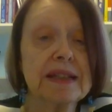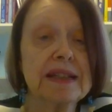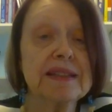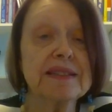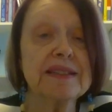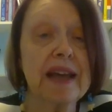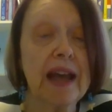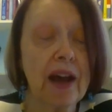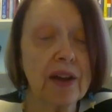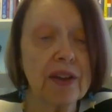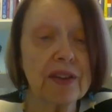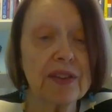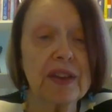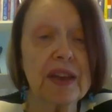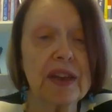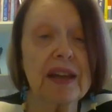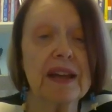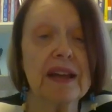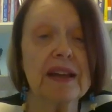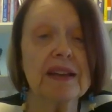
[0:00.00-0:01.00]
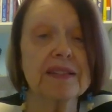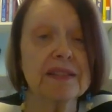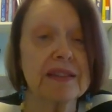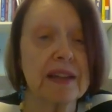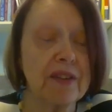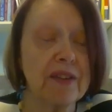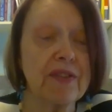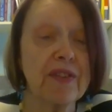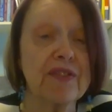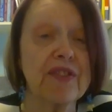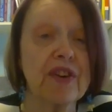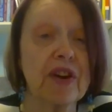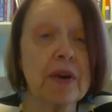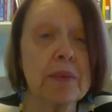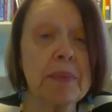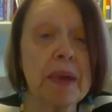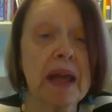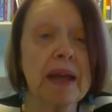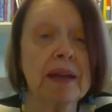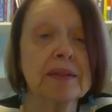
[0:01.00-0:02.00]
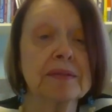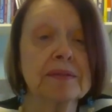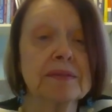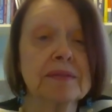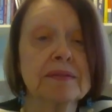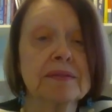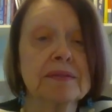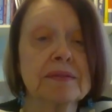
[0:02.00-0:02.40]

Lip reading: is healthy, it's life affirming.